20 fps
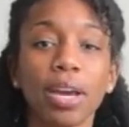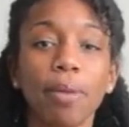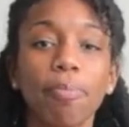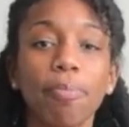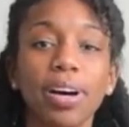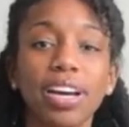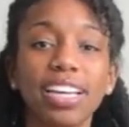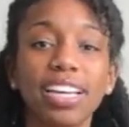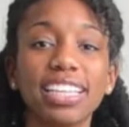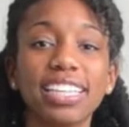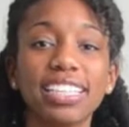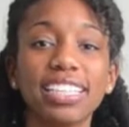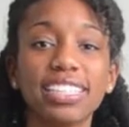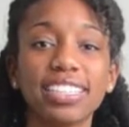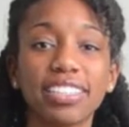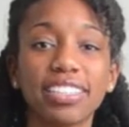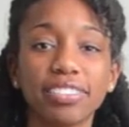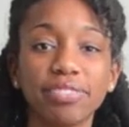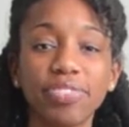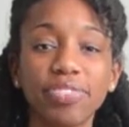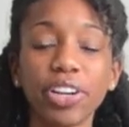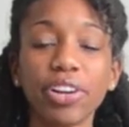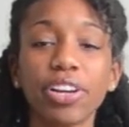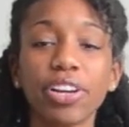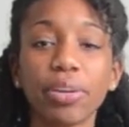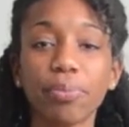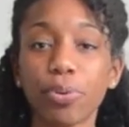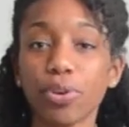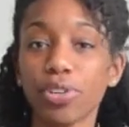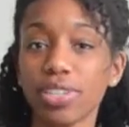but it is a
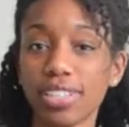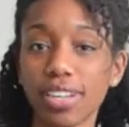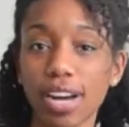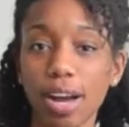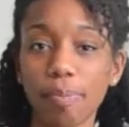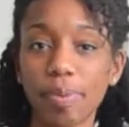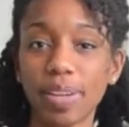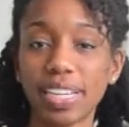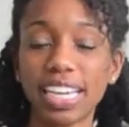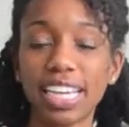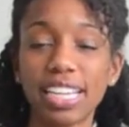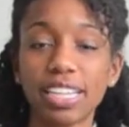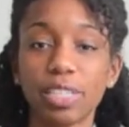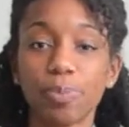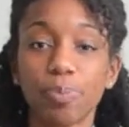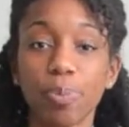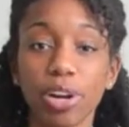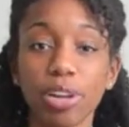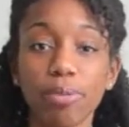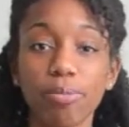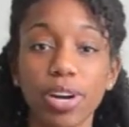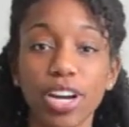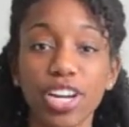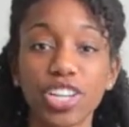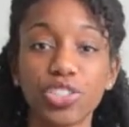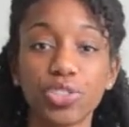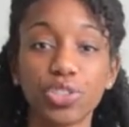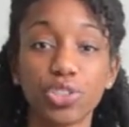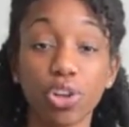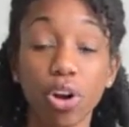very important topic, and it's pretty
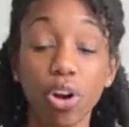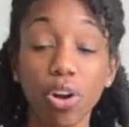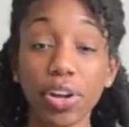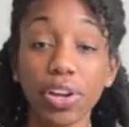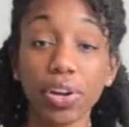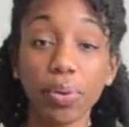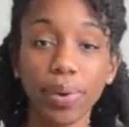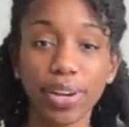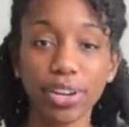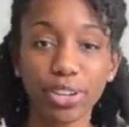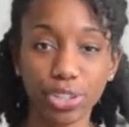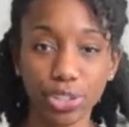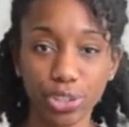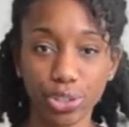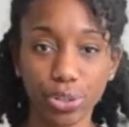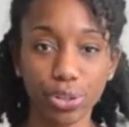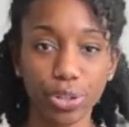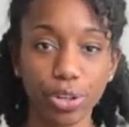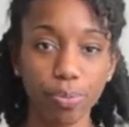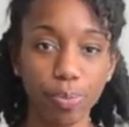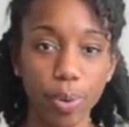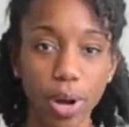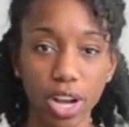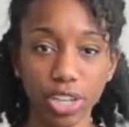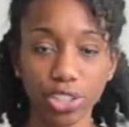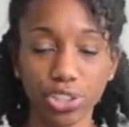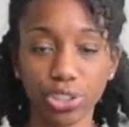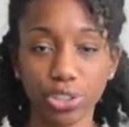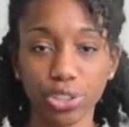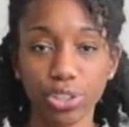much drawing awareness to your
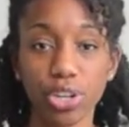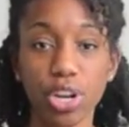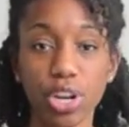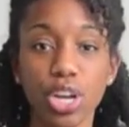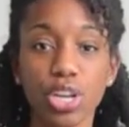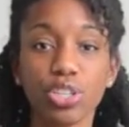posture.